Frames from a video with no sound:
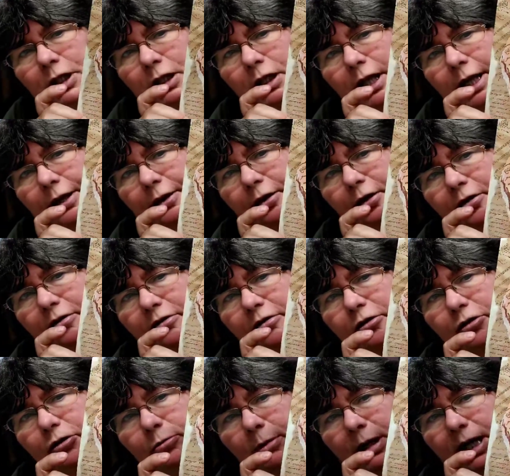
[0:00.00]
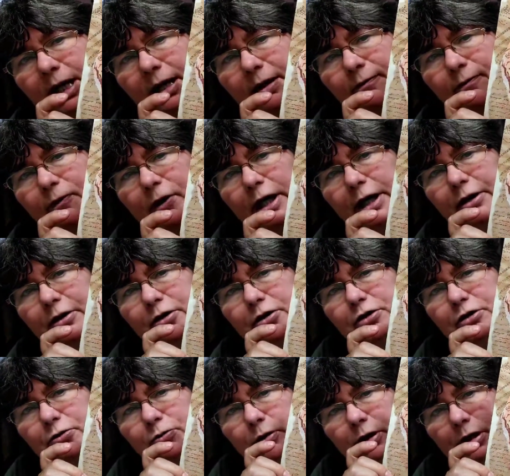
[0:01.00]
Letters. You may have
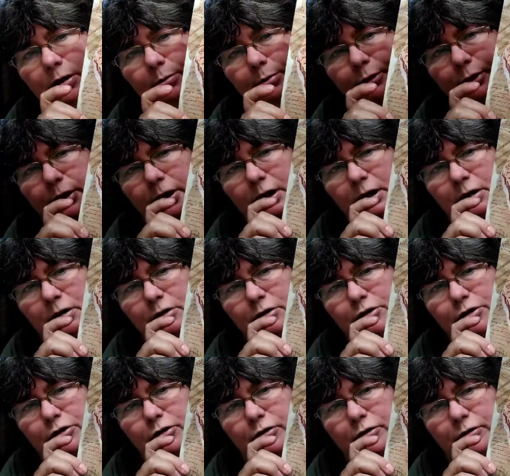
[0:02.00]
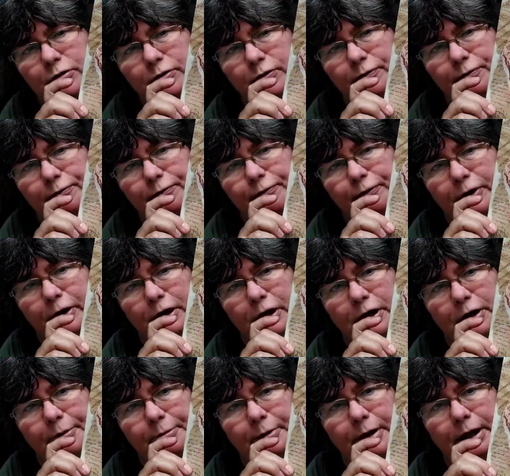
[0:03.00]
letters you want to put in your journal
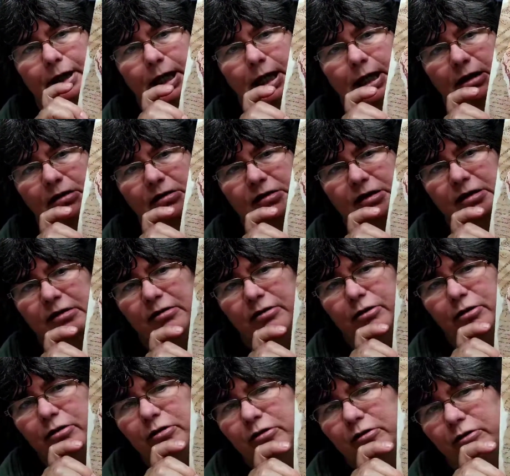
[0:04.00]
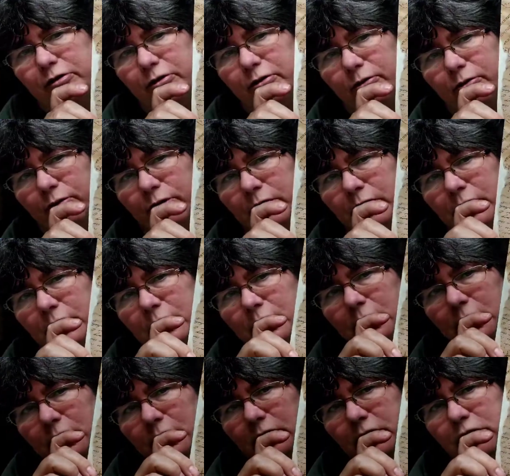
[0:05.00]
from an ancestor, so
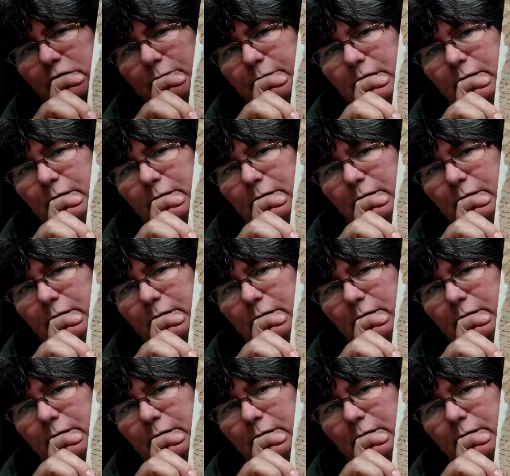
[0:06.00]
you